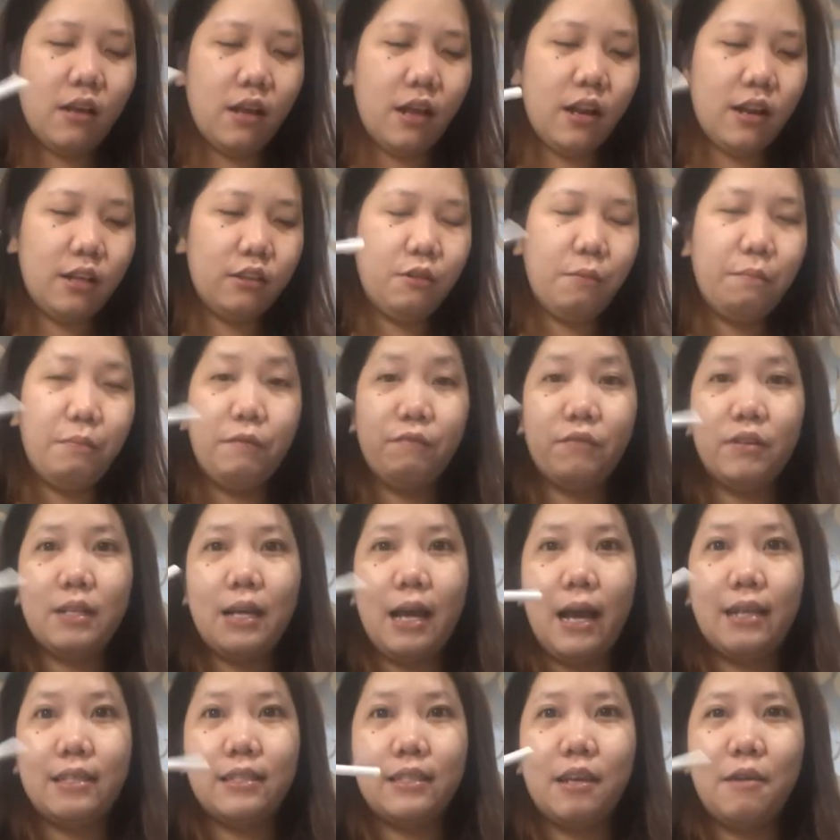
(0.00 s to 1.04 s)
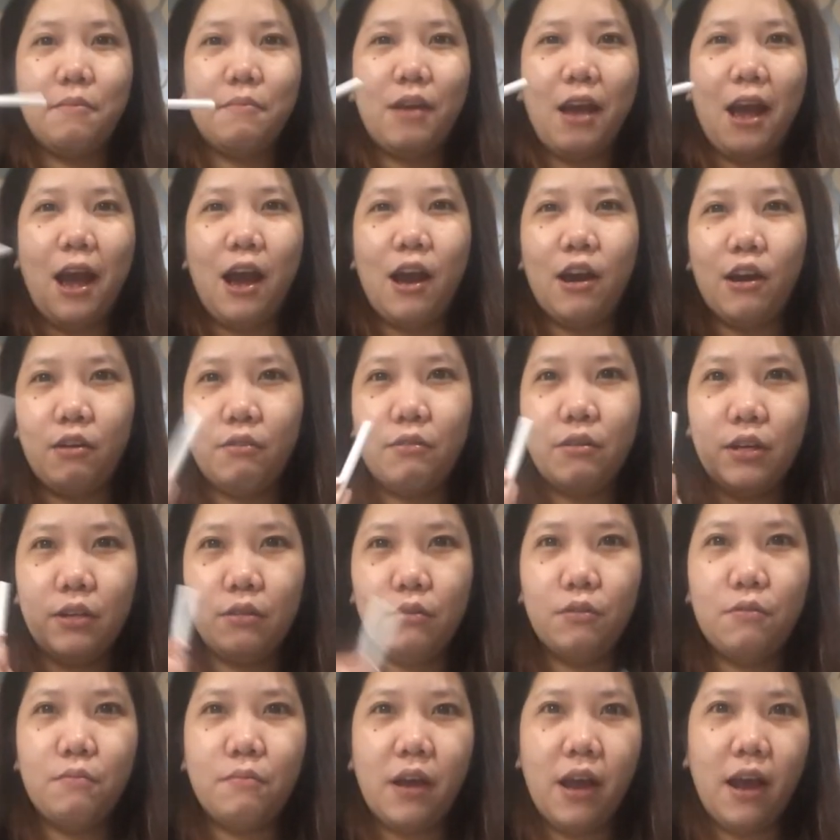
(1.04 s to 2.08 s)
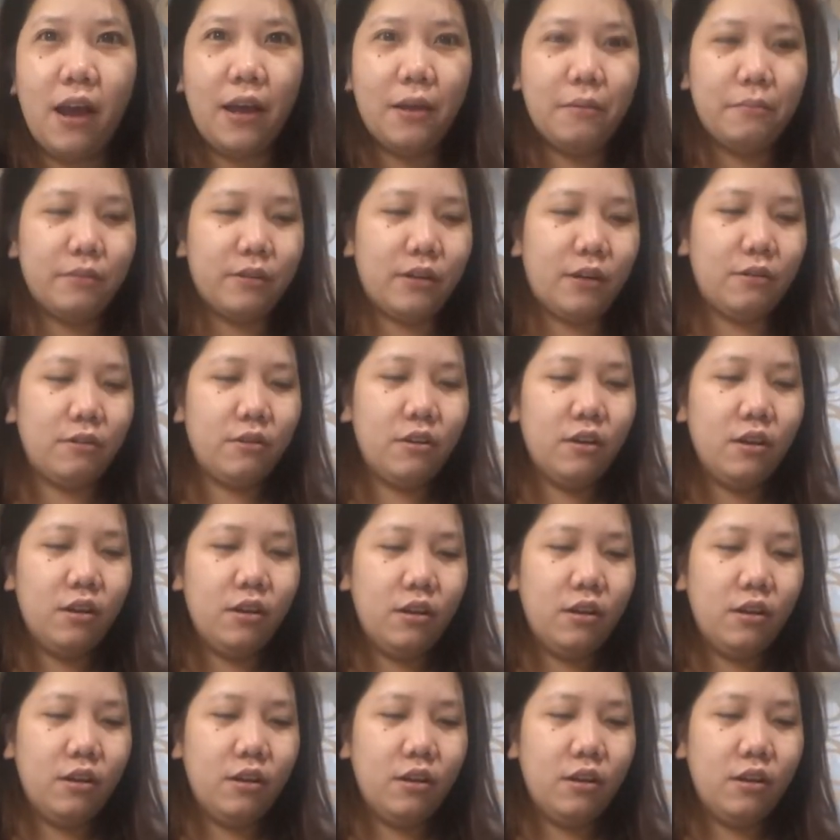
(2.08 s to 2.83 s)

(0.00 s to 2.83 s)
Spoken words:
A lot of people asking me how I do my eyebrow,